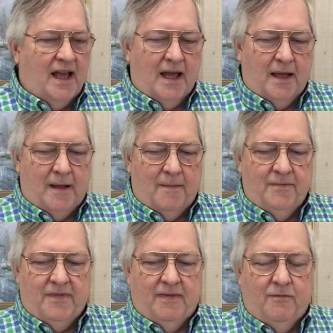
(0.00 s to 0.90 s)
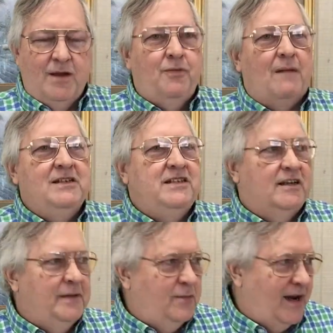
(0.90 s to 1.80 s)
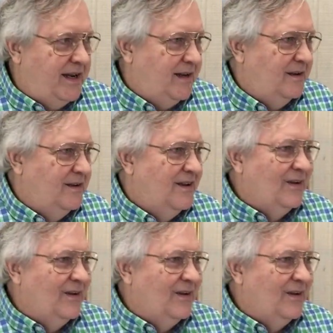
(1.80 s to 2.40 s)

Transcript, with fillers: um, we'd probably still be waiting